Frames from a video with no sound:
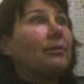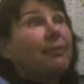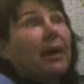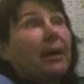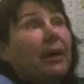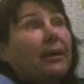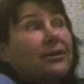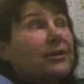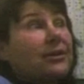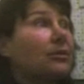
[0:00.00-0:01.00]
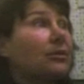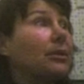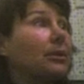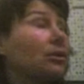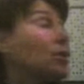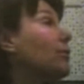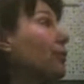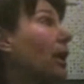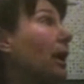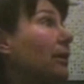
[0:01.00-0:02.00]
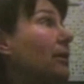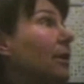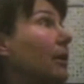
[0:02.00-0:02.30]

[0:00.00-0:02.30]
I consider him a good friend.